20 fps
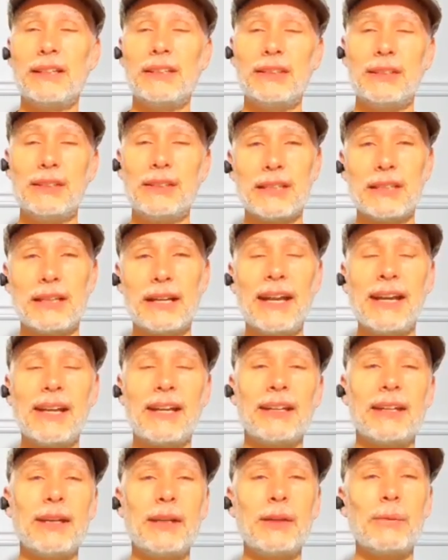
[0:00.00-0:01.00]
She said, hey,
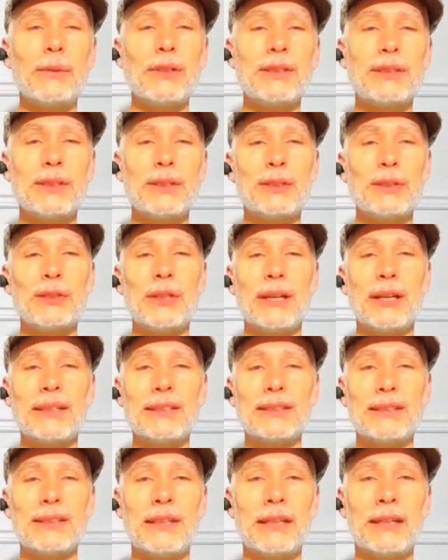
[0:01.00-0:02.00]
could anyone
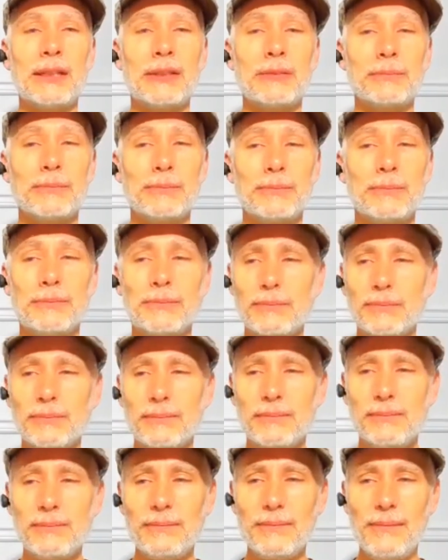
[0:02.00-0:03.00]
suggest a
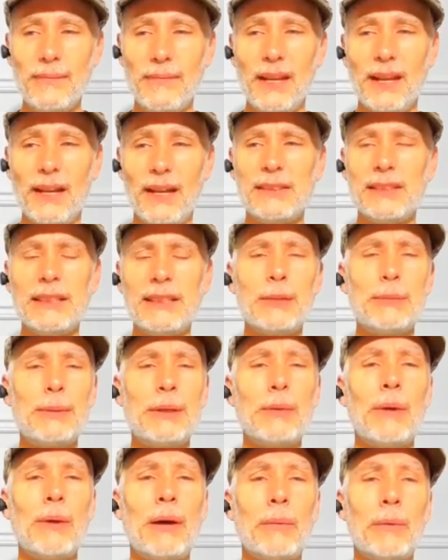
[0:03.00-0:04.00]

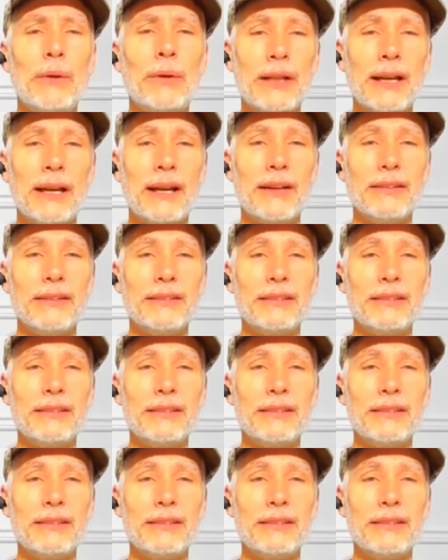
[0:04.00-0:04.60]
DDPY workout?